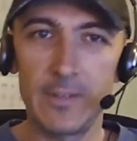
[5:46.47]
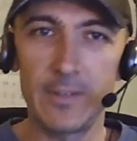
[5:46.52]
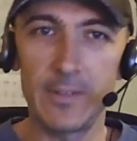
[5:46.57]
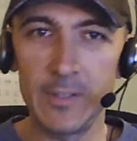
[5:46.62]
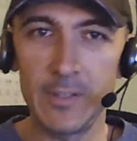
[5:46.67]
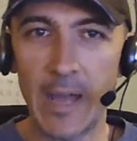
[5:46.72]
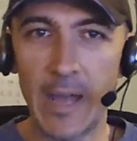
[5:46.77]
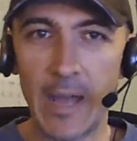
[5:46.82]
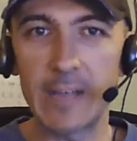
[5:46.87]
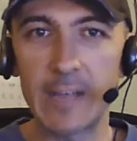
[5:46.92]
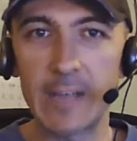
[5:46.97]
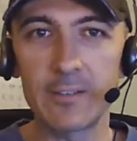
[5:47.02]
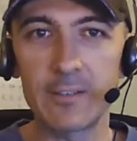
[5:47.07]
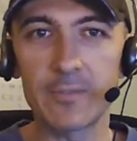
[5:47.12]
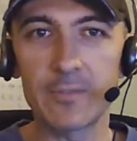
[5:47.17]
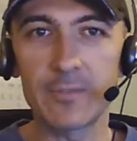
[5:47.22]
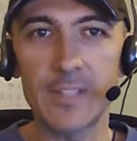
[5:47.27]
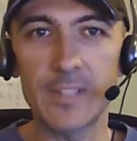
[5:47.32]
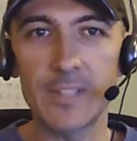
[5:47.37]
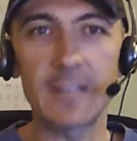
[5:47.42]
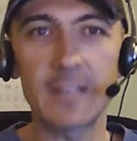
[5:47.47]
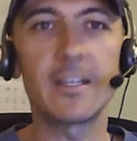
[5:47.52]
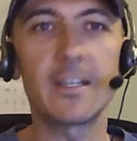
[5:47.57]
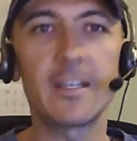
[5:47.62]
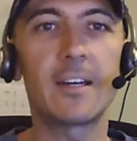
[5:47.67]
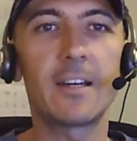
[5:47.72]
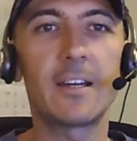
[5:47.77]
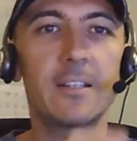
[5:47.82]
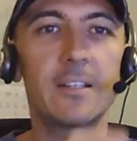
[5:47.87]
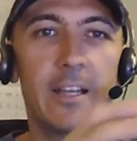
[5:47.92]
you hadn't have sat
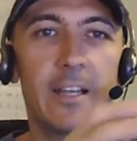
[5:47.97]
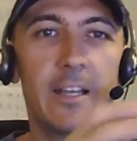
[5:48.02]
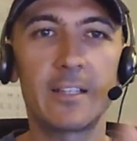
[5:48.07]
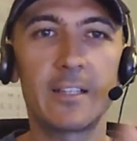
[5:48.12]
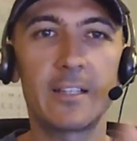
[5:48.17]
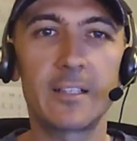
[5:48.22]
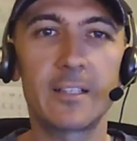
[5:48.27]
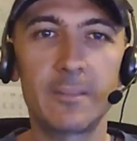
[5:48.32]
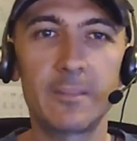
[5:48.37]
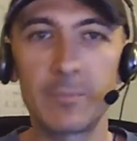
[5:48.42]
down and